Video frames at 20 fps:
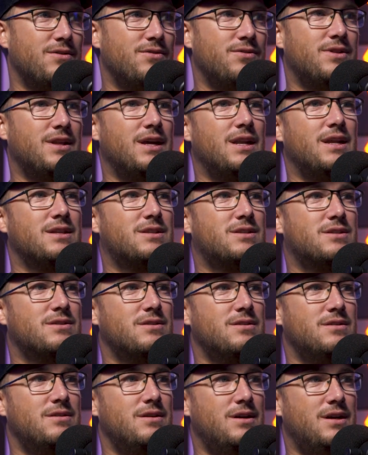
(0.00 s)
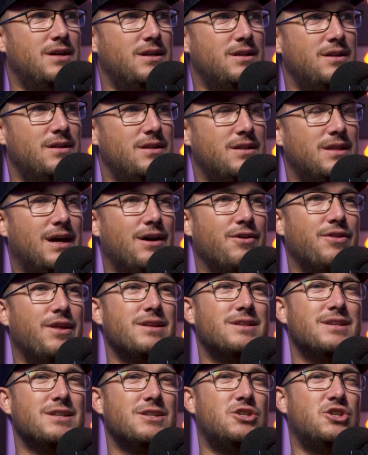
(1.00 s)
then it's Now
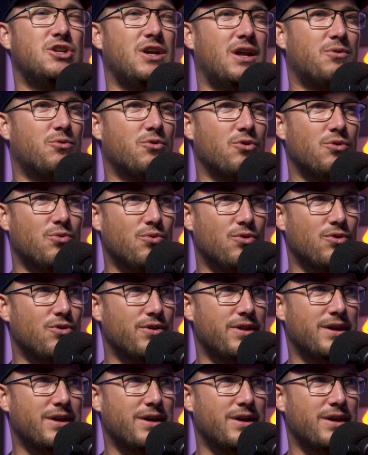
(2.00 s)
that's a general rule.